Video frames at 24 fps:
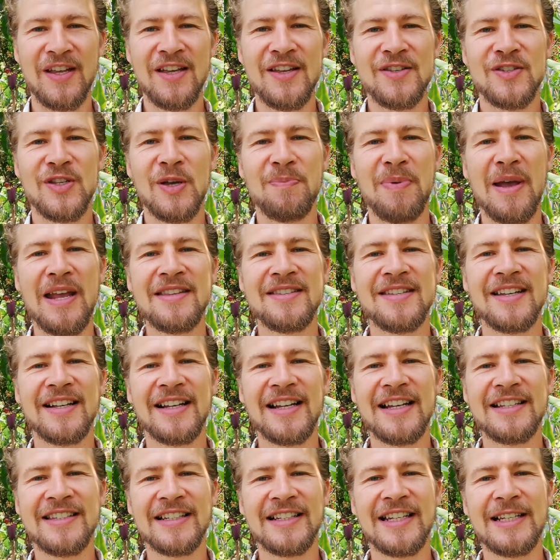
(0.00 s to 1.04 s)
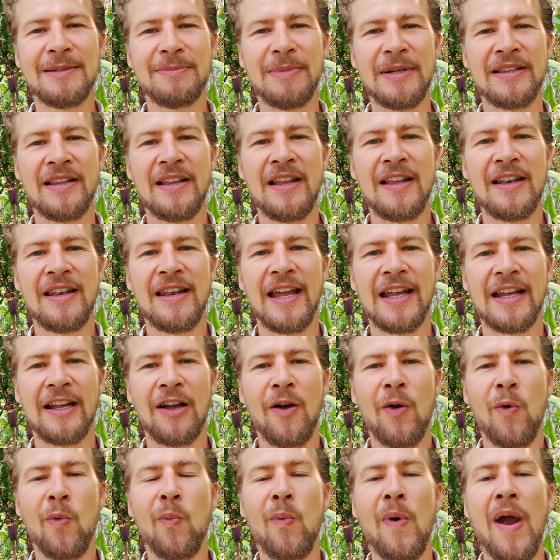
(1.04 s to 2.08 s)
So basically it's a little bit like,
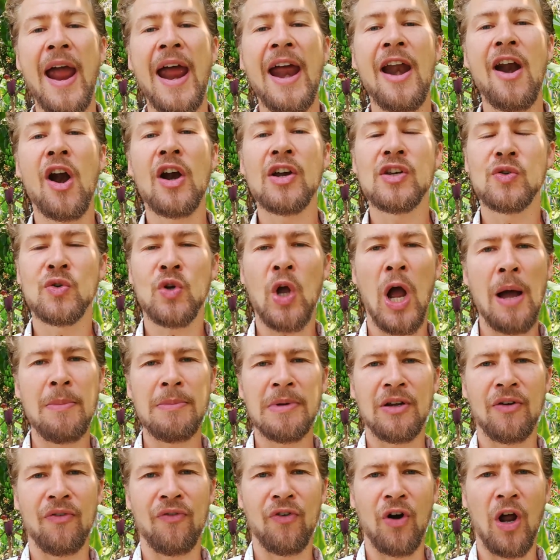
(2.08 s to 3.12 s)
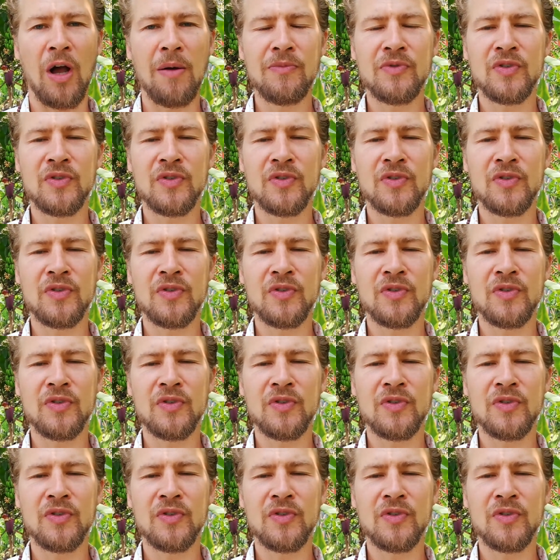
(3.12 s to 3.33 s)
where are you coming from?